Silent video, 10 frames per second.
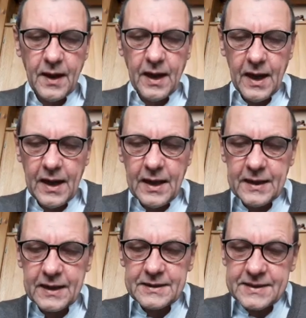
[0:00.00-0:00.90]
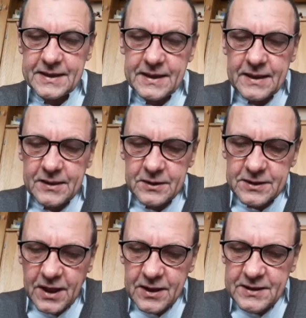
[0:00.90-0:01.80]
I can see the
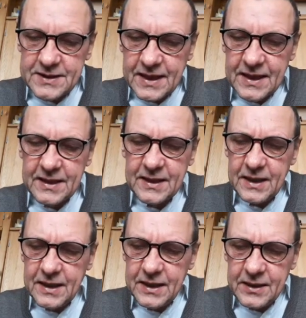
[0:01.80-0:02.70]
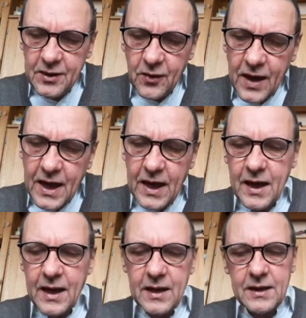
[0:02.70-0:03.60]
sunset in your
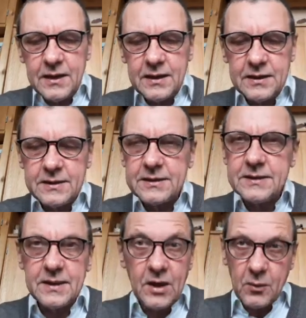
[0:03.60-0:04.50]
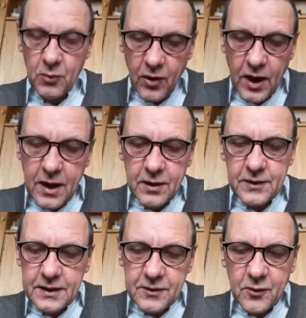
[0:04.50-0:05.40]
eyes,
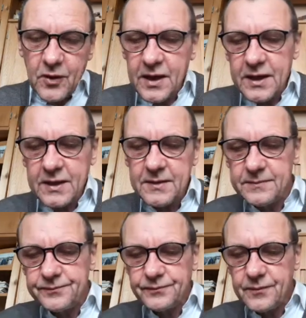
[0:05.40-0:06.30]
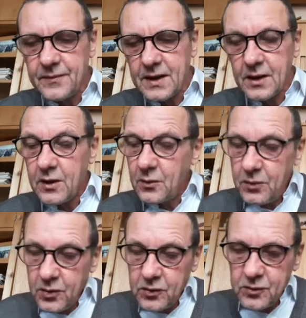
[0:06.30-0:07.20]
brown and gray,
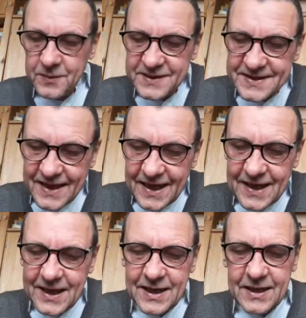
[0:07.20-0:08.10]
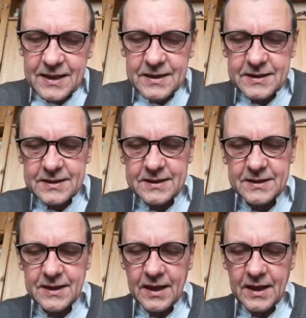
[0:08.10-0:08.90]
blue besides.